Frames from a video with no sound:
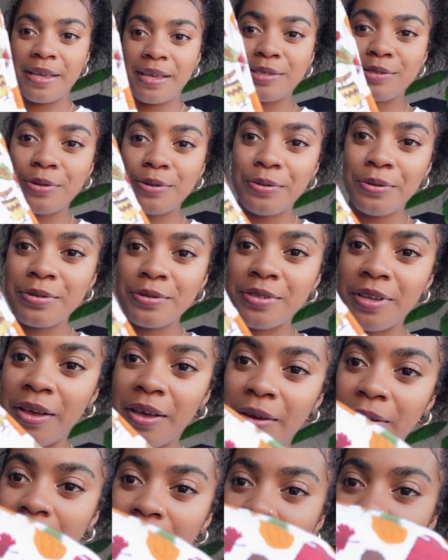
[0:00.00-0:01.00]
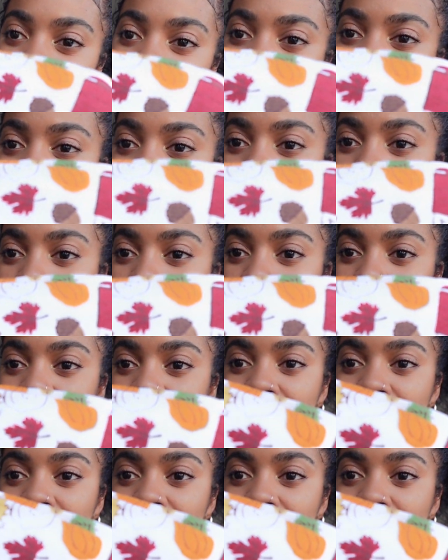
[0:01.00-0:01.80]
but it's also got